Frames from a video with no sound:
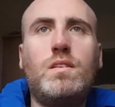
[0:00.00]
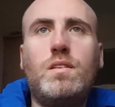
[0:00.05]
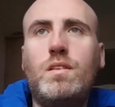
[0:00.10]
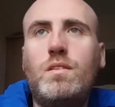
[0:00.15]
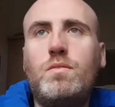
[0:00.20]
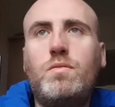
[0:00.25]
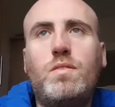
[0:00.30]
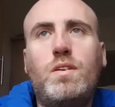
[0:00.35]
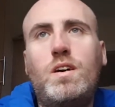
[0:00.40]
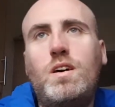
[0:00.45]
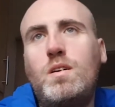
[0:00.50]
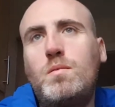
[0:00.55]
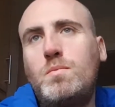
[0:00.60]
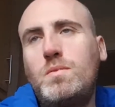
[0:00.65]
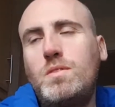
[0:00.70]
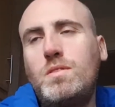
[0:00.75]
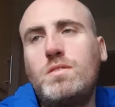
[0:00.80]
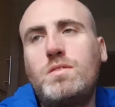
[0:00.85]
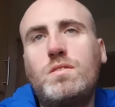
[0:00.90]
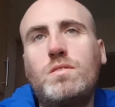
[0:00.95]
The
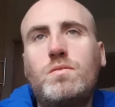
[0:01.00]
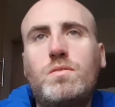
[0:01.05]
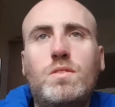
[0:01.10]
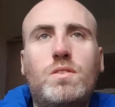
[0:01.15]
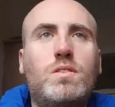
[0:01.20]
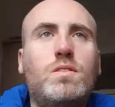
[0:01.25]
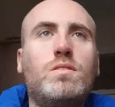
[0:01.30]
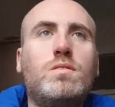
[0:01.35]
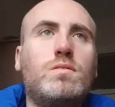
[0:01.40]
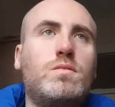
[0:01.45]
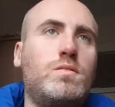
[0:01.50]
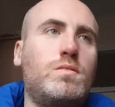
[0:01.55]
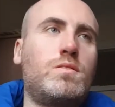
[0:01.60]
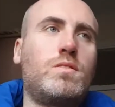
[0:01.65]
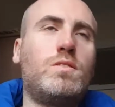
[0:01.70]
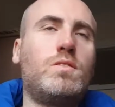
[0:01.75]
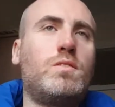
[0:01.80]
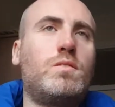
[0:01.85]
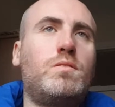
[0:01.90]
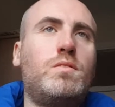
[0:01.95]
farmers have all
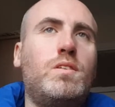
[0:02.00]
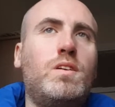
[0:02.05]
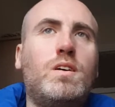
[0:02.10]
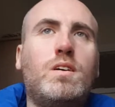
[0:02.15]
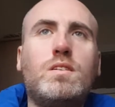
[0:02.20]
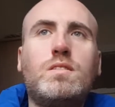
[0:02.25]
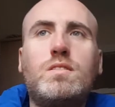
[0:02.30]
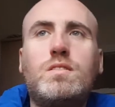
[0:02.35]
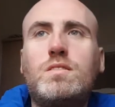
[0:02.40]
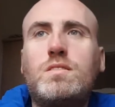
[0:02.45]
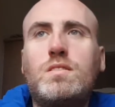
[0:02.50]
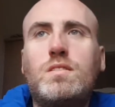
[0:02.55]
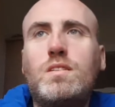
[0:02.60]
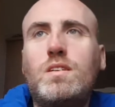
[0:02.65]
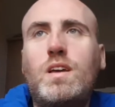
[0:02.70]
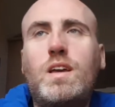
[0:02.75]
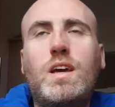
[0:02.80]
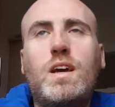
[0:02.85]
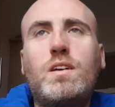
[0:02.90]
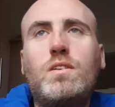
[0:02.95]
gone nuts, they
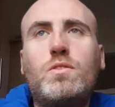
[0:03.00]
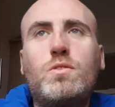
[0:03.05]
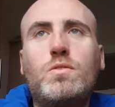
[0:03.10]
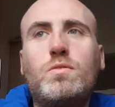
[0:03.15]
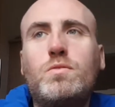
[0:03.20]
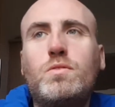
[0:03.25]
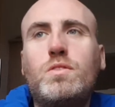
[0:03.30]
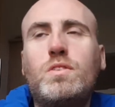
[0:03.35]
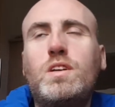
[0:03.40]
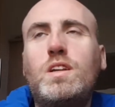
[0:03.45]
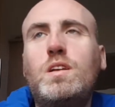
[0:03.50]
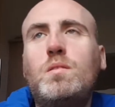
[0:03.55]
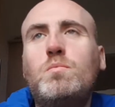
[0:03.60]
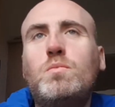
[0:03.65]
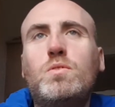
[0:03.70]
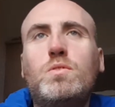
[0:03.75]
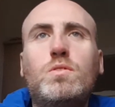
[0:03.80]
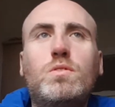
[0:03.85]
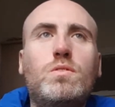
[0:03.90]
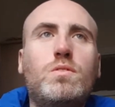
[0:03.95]
can't grow food
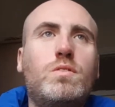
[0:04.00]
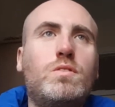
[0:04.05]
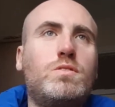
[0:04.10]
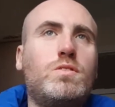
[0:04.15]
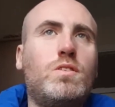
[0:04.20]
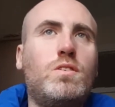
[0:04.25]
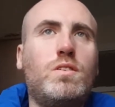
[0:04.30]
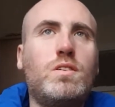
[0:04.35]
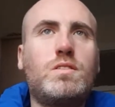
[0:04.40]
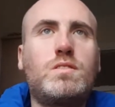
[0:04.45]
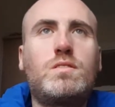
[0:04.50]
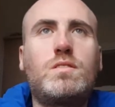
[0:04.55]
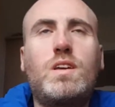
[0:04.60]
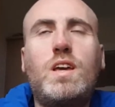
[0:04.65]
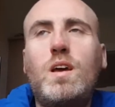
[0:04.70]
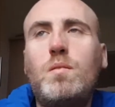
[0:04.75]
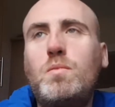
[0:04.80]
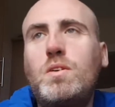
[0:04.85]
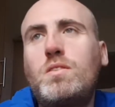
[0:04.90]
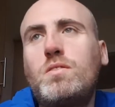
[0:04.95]
anymore, there's all this
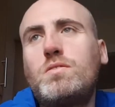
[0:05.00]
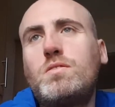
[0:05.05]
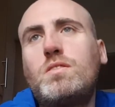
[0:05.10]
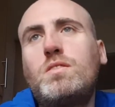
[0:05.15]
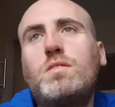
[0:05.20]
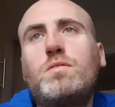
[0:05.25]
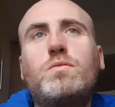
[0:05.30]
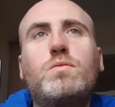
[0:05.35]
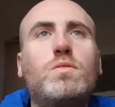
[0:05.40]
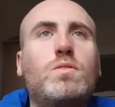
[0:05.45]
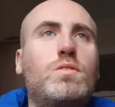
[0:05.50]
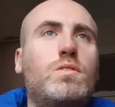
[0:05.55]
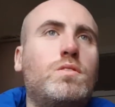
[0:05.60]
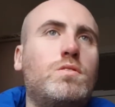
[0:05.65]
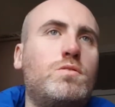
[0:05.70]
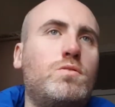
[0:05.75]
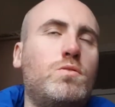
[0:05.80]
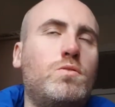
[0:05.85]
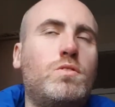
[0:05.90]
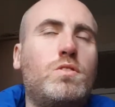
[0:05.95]
chemicals in the food,
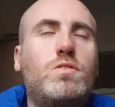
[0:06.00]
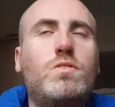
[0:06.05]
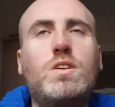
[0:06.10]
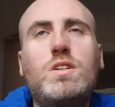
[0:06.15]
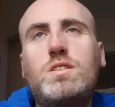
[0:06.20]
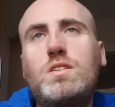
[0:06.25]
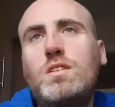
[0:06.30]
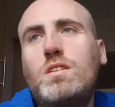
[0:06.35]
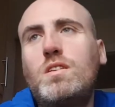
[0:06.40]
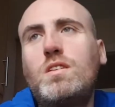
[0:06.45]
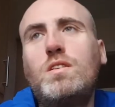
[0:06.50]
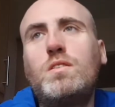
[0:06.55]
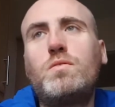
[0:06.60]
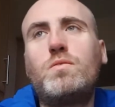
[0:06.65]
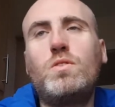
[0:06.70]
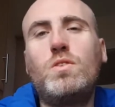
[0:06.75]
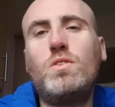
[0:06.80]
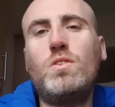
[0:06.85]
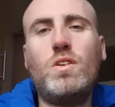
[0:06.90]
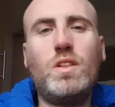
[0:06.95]
there's no nutrition in the
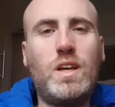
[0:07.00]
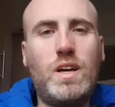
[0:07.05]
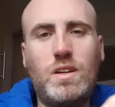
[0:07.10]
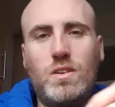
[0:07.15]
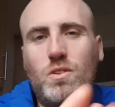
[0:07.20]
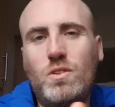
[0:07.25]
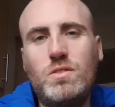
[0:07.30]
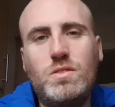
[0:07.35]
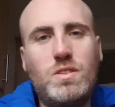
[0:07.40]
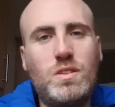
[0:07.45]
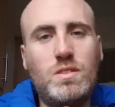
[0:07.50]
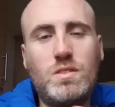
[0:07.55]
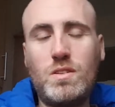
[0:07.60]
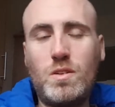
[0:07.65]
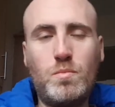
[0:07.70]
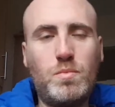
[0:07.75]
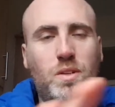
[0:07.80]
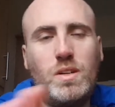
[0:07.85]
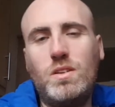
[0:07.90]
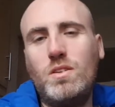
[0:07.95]
food, all that nonsense,
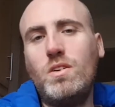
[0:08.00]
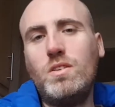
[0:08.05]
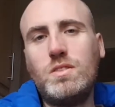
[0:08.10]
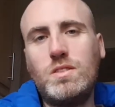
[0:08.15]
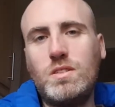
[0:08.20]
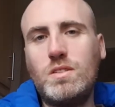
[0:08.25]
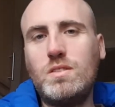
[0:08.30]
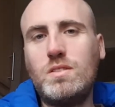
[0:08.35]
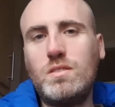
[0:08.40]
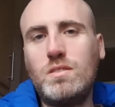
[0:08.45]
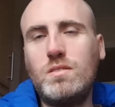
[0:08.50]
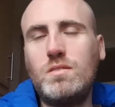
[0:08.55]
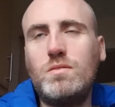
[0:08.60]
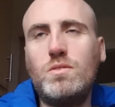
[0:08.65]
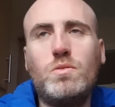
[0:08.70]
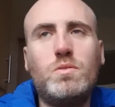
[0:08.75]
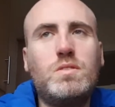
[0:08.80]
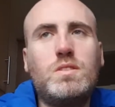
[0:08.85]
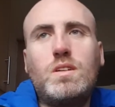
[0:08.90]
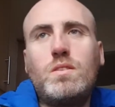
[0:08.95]
complete nonsense. No
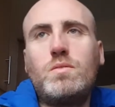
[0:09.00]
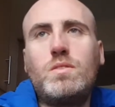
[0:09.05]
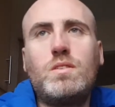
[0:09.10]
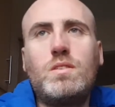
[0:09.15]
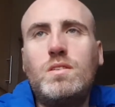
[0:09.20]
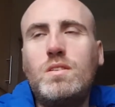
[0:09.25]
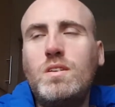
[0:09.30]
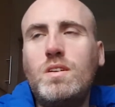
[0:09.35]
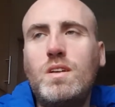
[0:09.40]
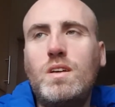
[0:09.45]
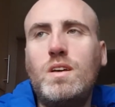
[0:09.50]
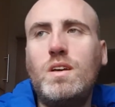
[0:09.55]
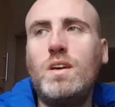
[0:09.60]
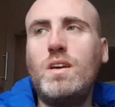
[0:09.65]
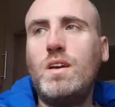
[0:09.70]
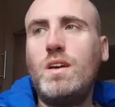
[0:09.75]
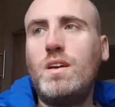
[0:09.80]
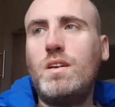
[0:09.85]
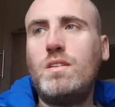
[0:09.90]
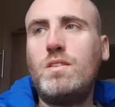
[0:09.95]
one's ever,
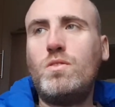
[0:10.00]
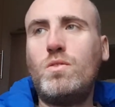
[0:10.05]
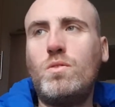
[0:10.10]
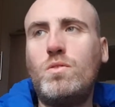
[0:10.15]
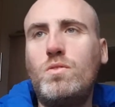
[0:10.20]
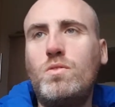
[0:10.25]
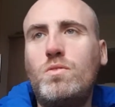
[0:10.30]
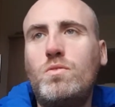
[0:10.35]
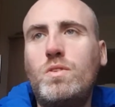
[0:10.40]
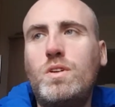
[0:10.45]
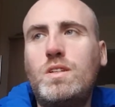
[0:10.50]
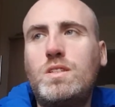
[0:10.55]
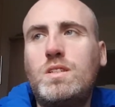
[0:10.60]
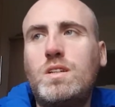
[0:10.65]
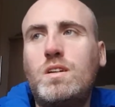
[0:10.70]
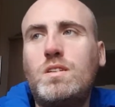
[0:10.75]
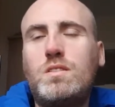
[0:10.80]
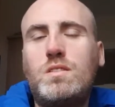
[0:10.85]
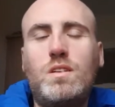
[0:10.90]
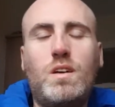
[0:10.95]
no
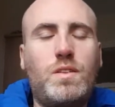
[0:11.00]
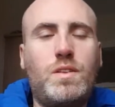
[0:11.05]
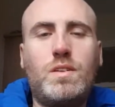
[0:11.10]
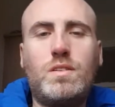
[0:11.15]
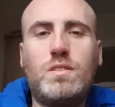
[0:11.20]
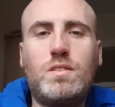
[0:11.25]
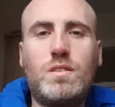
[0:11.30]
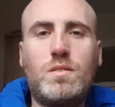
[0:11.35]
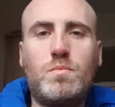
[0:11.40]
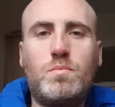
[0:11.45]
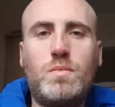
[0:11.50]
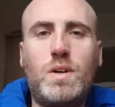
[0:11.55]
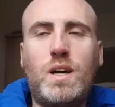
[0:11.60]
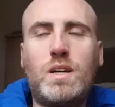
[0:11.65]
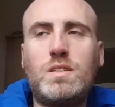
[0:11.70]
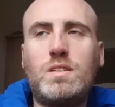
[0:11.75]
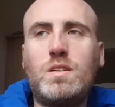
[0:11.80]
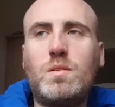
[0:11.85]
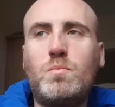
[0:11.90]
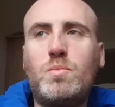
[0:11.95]
research, nothing to
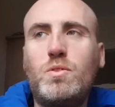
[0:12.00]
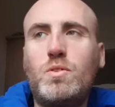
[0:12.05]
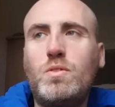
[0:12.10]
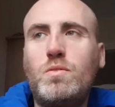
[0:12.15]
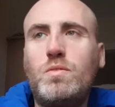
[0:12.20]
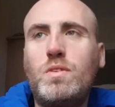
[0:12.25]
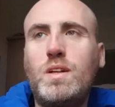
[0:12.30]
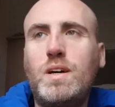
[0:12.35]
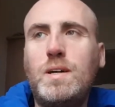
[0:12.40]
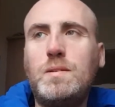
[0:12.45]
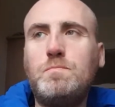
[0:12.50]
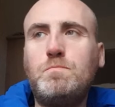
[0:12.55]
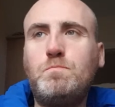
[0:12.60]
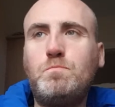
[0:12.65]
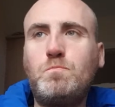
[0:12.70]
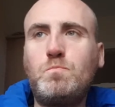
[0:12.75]
actually prove that.